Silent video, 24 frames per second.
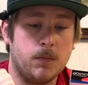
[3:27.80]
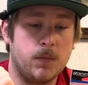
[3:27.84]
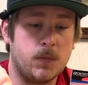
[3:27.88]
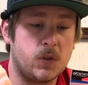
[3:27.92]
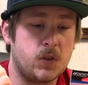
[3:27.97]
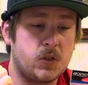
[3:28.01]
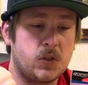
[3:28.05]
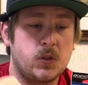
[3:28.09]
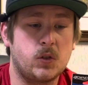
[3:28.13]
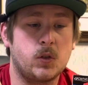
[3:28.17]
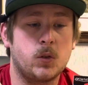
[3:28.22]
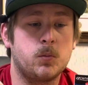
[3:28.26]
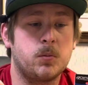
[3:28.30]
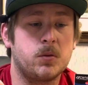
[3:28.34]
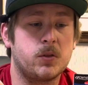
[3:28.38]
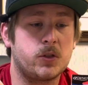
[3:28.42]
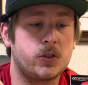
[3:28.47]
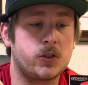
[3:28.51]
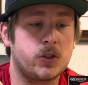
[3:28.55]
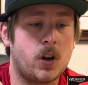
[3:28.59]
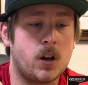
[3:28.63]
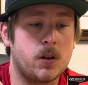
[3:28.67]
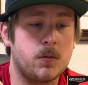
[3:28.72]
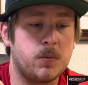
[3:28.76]
Super
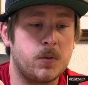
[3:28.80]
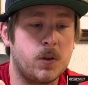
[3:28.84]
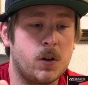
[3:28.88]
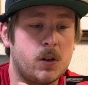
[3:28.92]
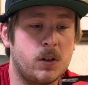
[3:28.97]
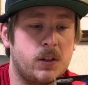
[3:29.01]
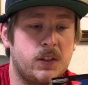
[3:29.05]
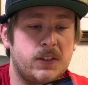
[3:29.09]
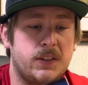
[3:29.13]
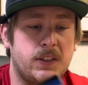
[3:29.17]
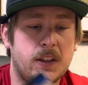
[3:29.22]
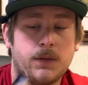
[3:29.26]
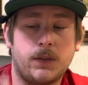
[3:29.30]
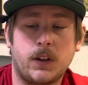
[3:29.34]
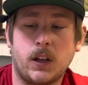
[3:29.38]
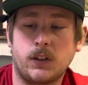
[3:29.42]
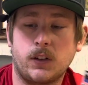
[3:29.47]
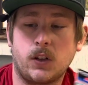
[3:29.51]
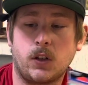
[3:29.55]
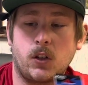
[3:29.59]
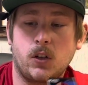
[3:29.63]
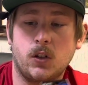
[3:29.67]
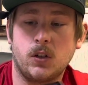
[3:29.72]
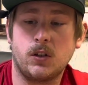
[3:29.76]
sharp hooks. They've got
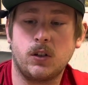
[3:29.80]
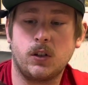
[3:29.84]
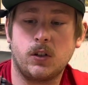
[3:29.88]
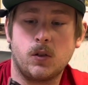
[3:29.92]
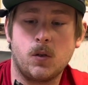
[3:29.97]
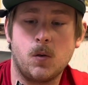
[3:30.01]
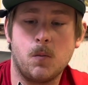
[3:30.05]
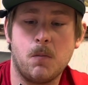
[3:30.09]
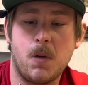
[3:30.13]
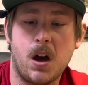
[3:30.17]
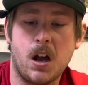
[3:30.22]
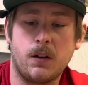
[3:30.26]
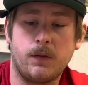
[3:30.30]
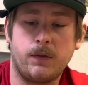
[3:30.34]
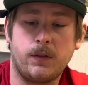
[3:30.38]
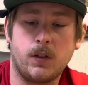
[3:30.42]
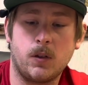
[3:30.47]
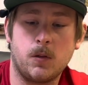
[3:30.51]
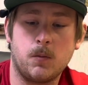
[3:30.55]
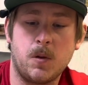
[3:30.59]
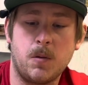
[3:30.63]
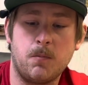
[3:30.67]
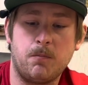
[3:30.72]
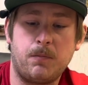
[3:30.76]
the good little
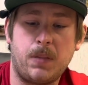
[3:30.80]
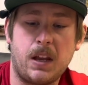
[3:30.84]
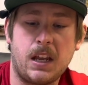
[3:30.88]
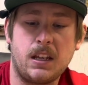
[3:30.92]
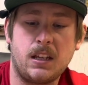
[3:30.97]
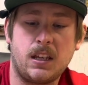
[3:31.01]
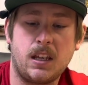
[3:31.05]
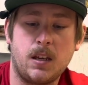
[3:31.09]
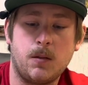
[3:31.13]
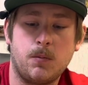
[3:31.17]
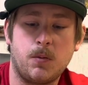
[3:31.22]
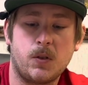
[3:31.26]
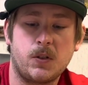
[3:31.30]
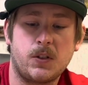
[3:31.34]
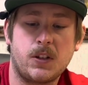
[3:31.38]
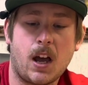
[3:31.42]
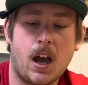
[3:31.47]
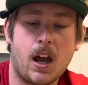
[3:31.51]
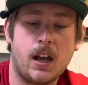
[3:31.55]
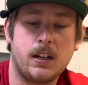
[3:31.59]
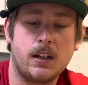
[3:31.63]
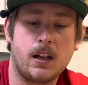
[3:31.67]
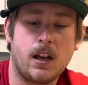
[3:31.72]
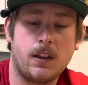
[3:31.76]
monofilament bait keeper
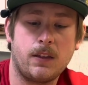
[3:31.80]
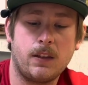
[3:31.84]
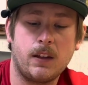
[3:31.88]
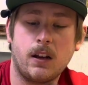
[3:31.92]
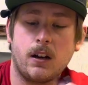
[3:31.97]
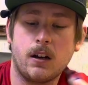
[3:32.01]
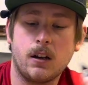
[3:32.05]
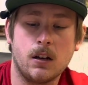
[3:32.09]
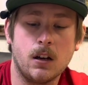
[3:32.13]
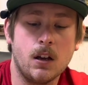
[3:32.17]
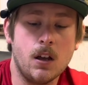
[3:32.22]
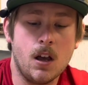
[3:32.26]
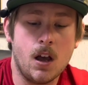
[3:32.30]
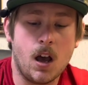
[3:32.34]
tied on there.